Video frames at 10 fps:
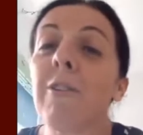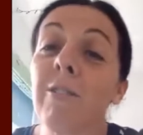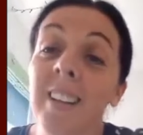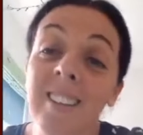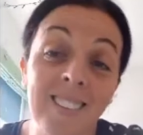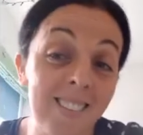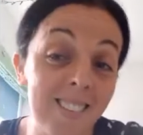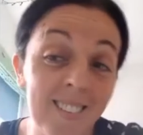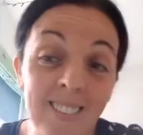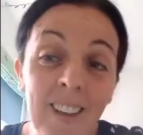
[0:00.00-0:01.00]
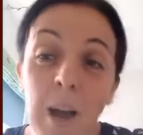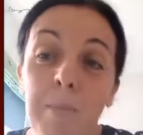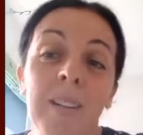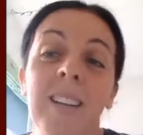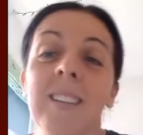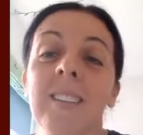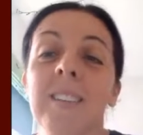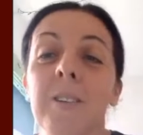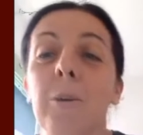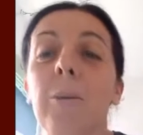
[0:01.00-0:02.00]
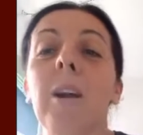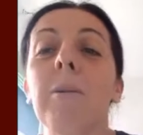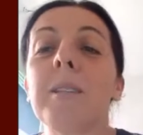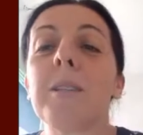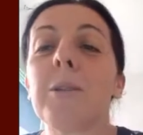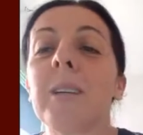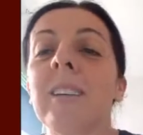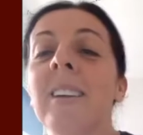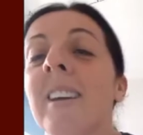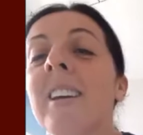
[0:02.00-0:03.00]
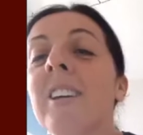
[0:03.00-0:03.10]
Flustered, I pretended to know what I was doing,